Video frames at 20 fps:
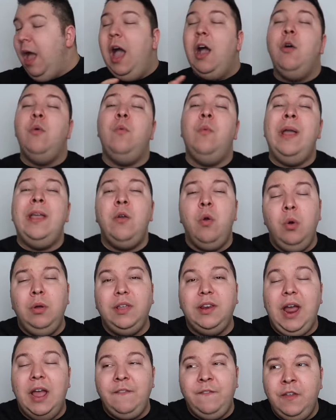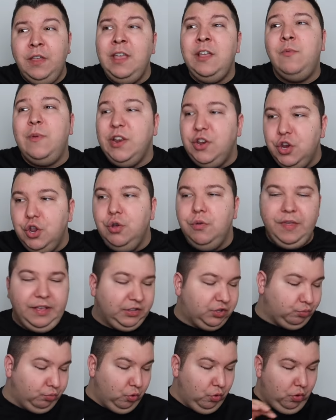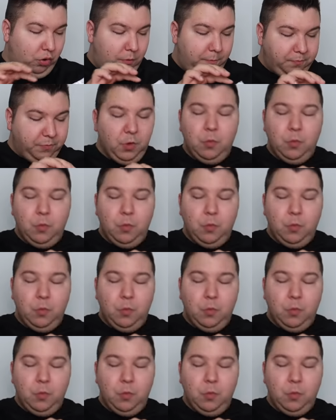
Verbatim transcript: Oh, wait, Orland, I feel like we knew this rule.